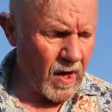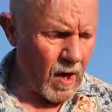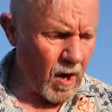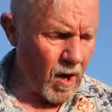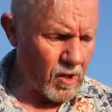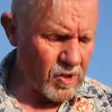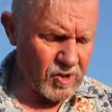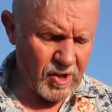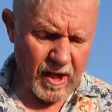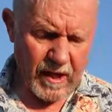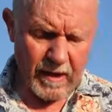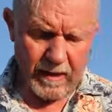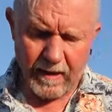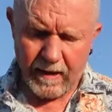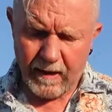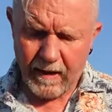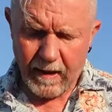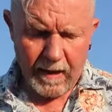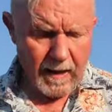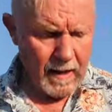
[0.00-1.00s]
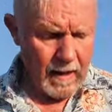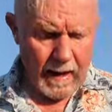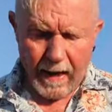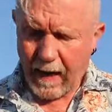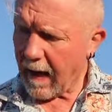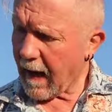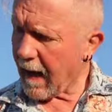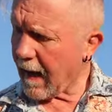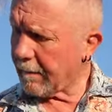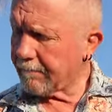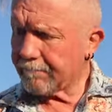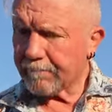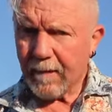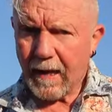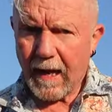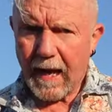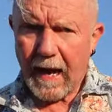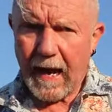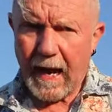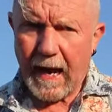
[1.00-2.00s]
casting. Um,
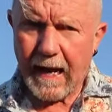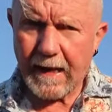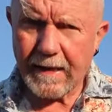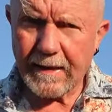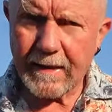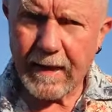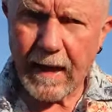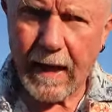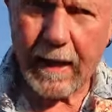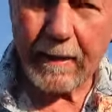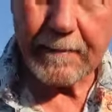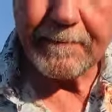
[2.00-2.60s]
and uh,